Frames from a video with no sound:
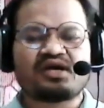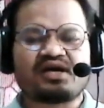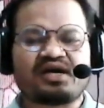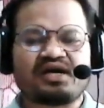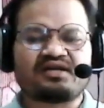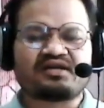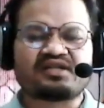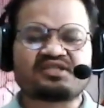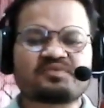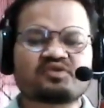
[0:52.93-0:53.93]
and
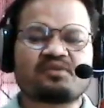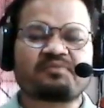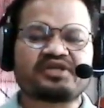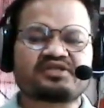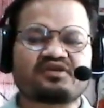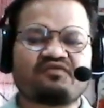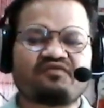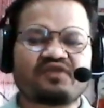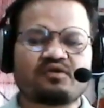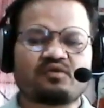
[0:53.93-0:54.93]
conceptual point of
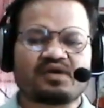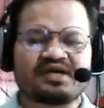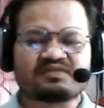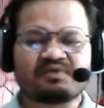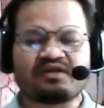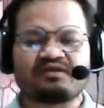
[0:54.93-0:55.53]
view as well.